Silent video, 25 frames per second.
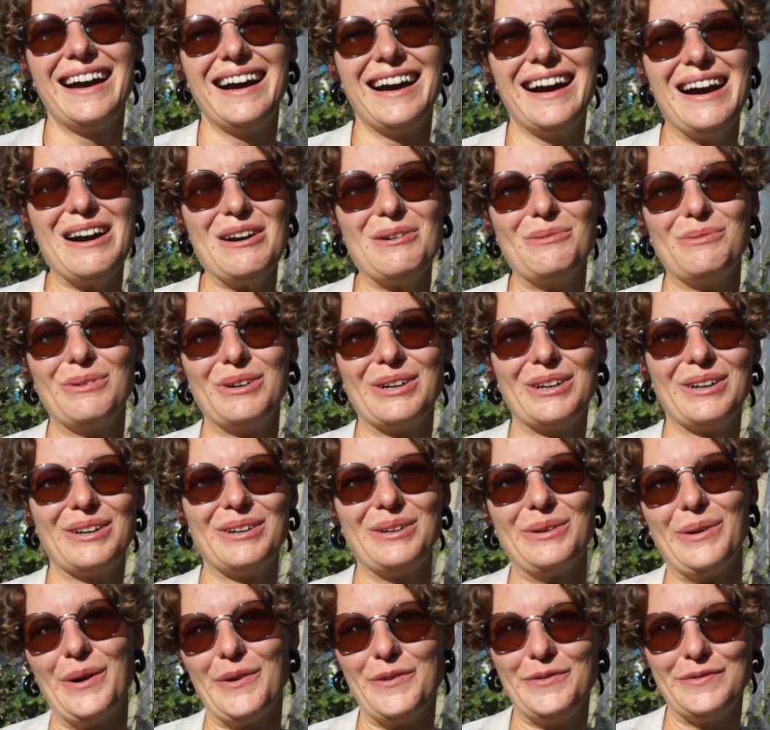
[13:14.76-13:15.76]

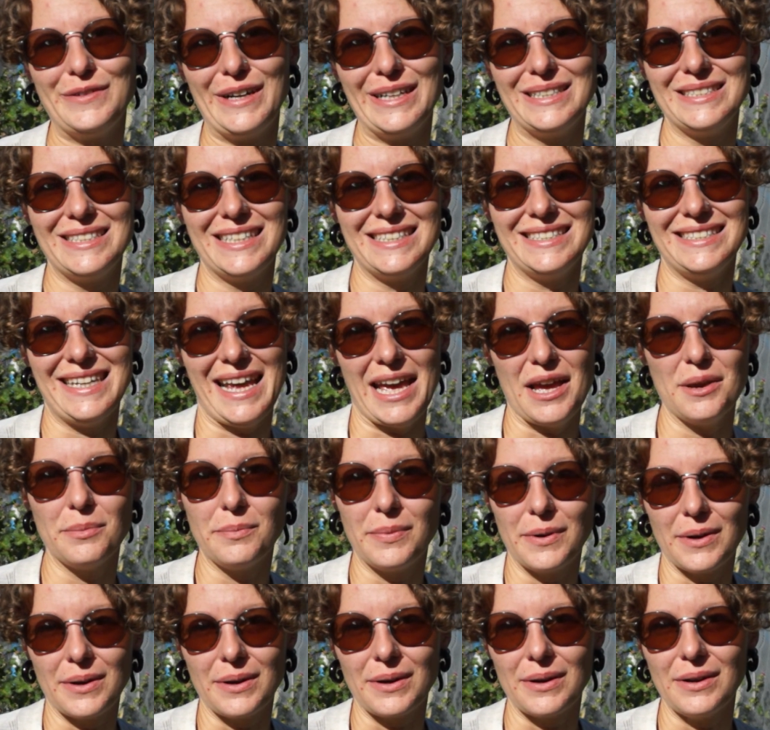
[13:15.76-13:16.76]
Our friend and
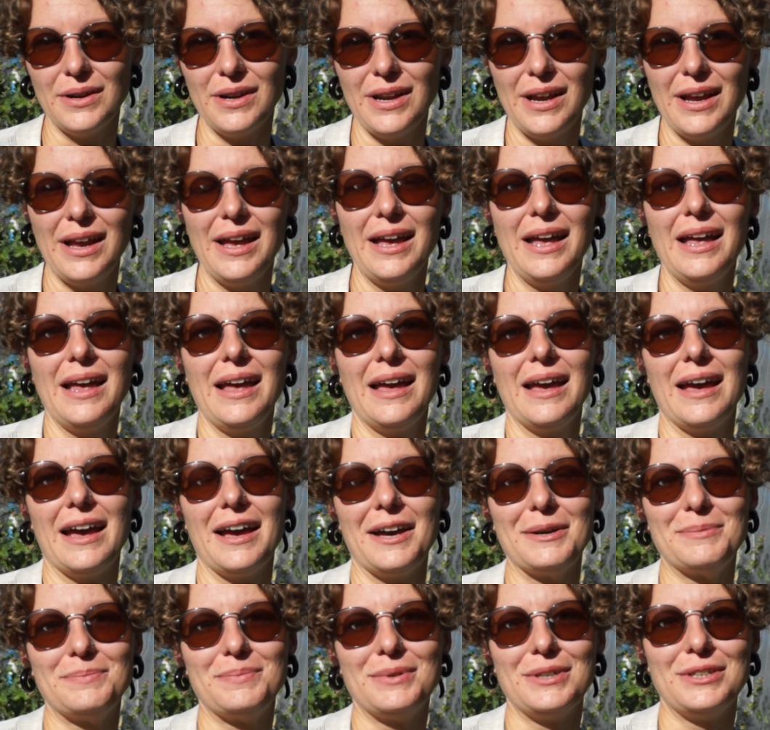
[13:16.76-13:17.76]
neighbor
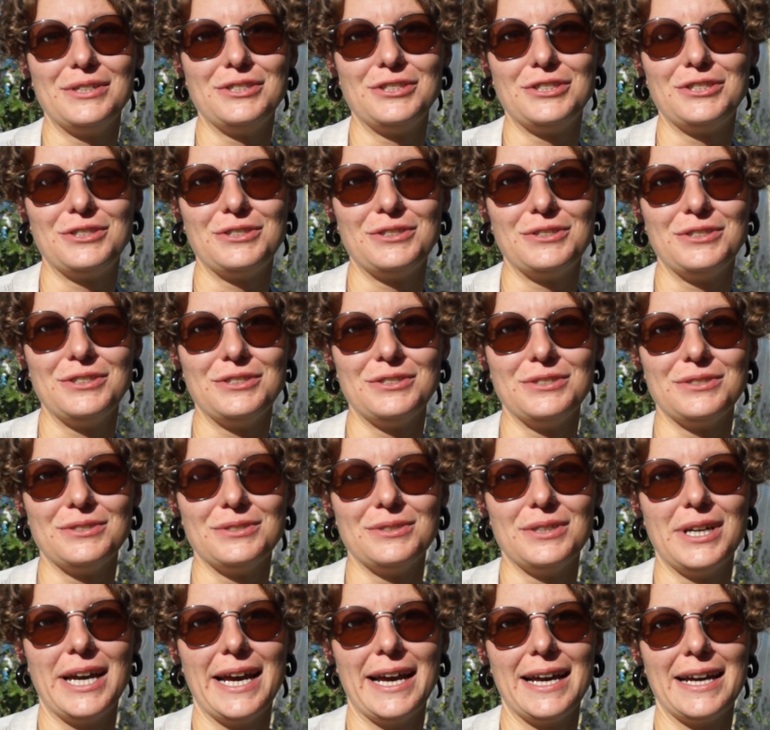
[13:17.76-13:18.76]
happened to
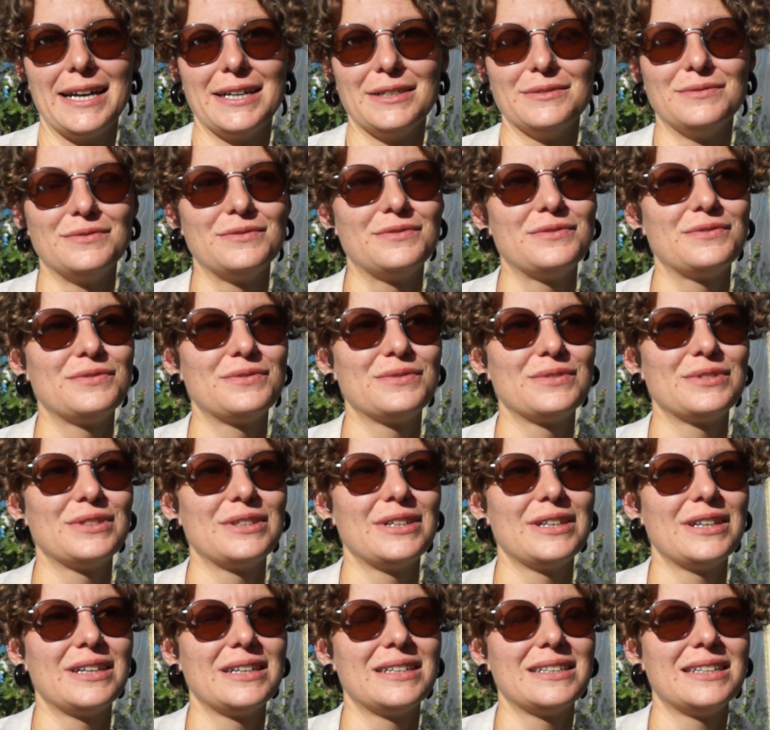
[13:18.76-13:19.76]
have
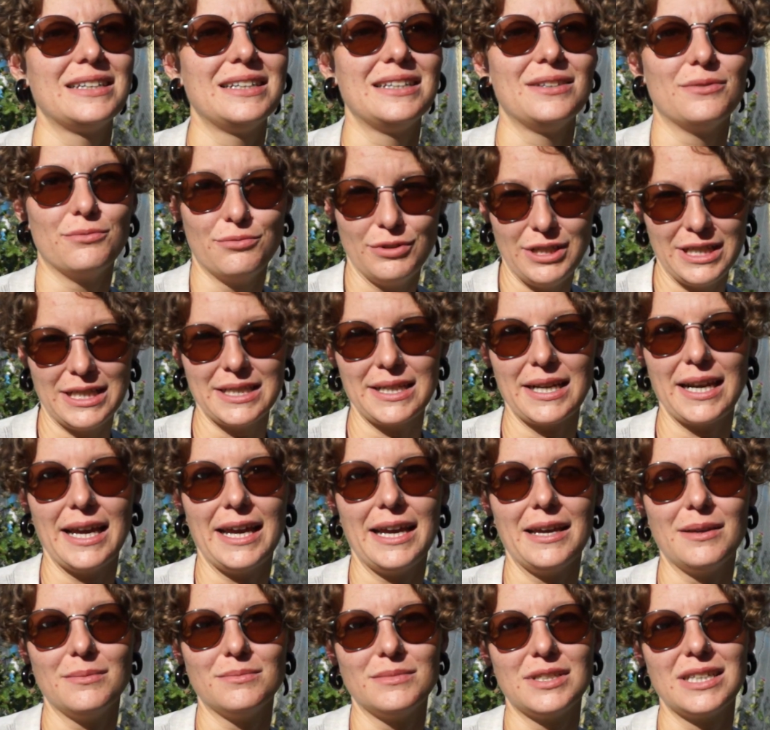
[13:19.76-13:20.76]

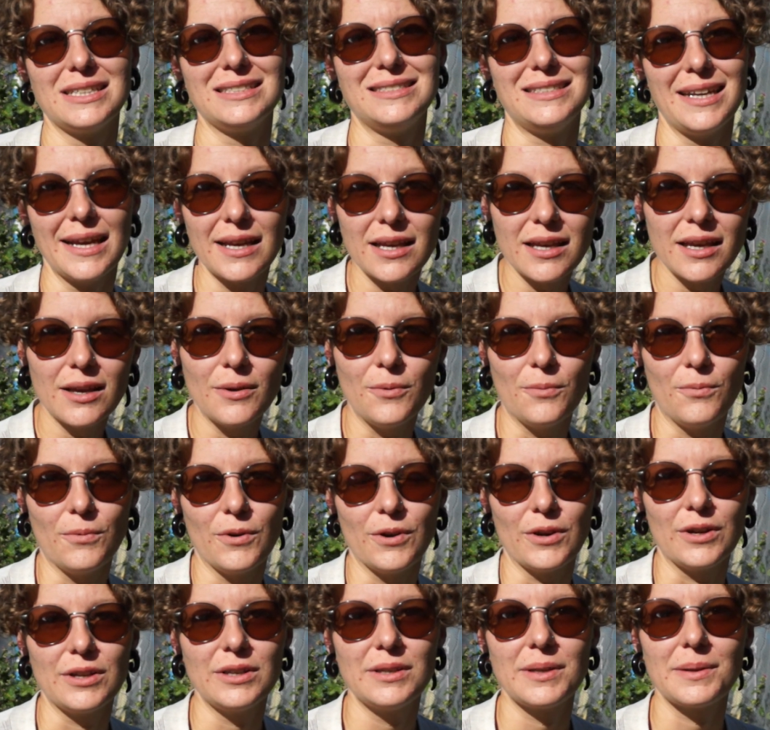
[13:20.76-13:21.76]
reclaimed decking
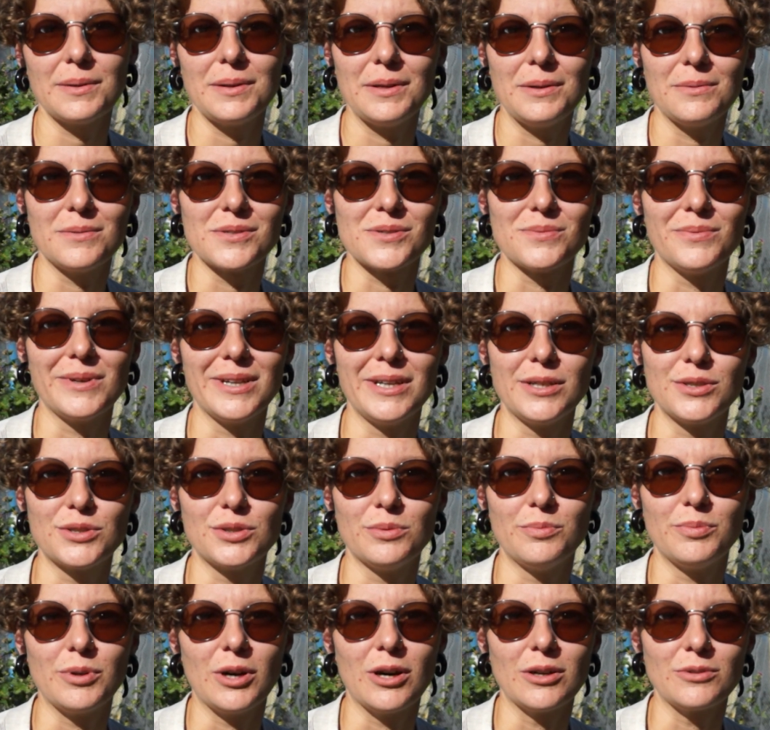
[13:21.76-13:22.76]
wood, and he was willing
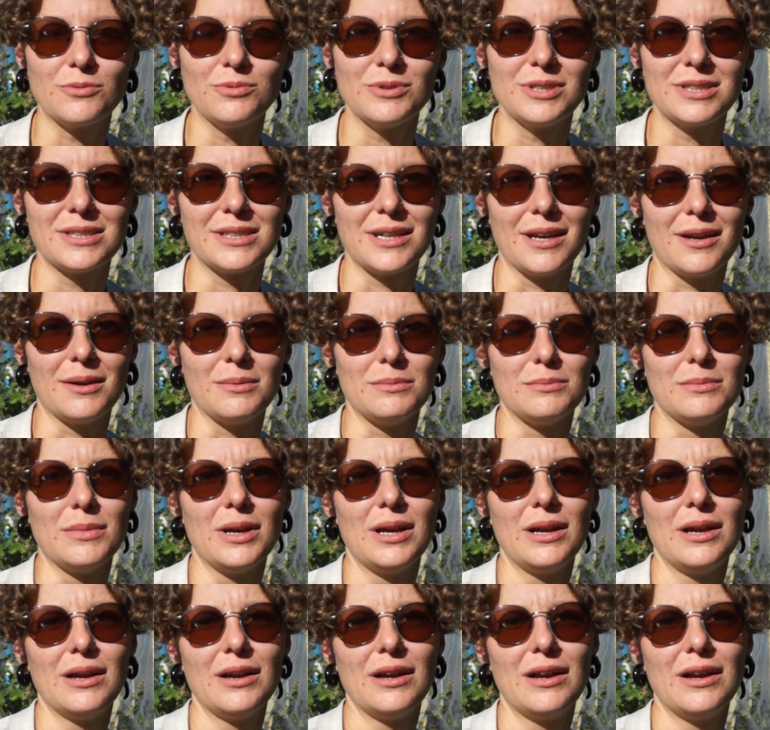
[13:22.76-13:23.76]
to part with some